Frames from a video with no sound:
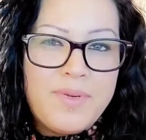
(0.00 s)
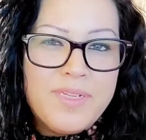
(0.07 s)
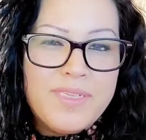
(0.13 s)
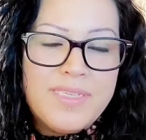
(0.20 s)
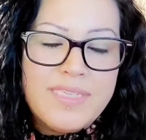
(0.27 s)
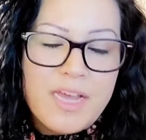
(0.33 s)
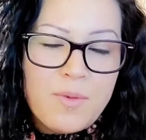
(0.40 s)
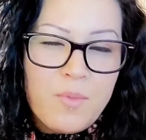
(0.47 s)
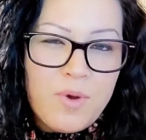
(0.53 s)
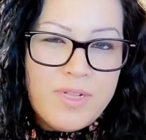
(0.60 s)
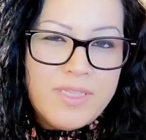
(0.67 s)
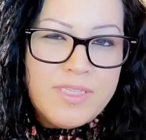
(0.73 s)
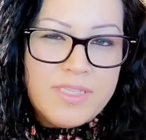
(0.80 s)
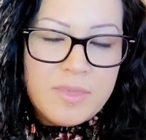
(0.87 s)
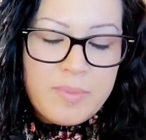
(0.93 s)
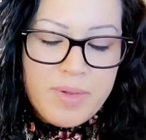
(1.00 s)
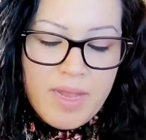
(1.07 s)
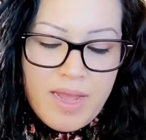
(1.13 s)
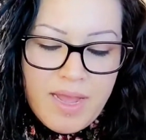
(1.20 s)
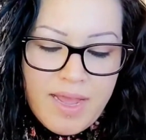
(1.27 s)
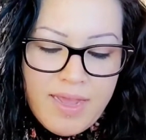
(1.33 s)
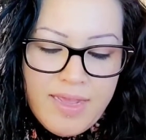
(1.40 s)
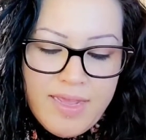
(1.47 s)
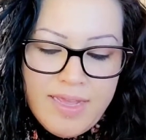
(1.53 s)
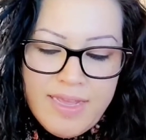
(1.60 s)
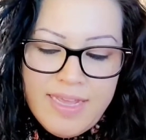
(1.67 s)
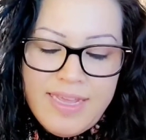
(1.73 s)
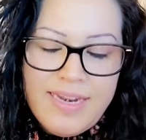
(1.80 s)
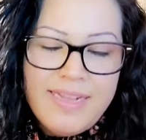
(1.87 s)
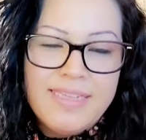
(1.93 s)
someone's supply,
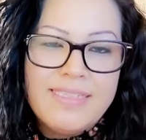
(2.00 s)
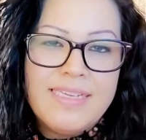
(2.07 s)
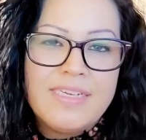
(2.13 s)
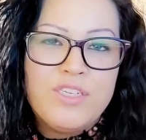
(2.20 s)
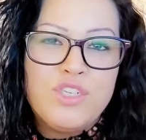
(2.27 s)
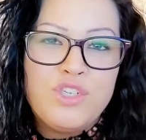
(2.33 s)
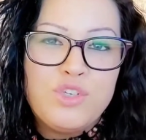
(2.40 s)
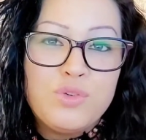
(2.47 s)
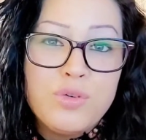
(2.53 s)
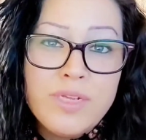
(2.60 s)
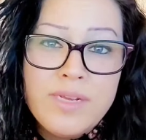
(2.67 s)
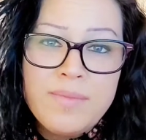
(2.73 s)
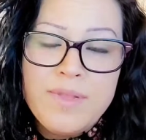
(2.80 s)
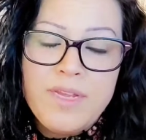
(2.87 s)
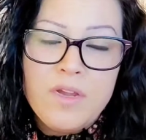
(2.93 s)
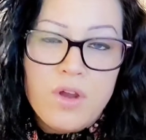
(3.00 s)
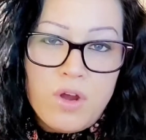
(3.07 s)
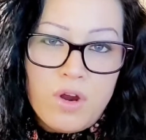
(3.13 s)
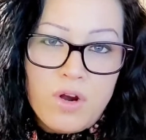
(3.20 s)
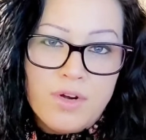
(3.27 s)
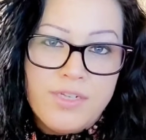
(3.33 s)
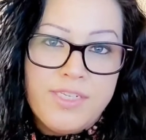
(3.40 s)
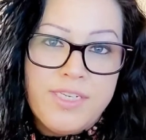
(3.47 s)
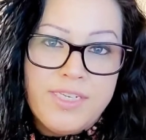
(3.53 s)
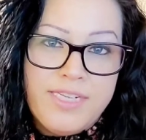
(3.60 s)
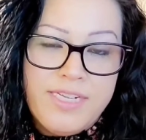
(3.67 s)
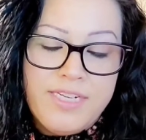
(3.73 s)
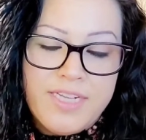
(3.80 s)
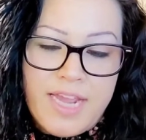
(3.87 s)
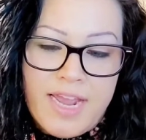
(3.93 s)
it is extremely hard to
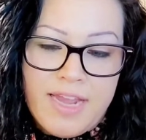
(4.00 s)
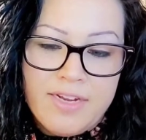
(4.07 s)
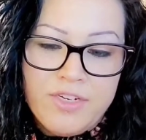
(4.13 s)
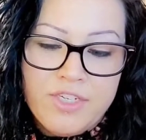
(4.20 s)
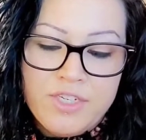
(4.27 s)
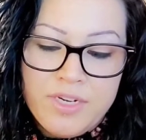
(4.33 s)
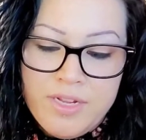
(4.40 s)
detach.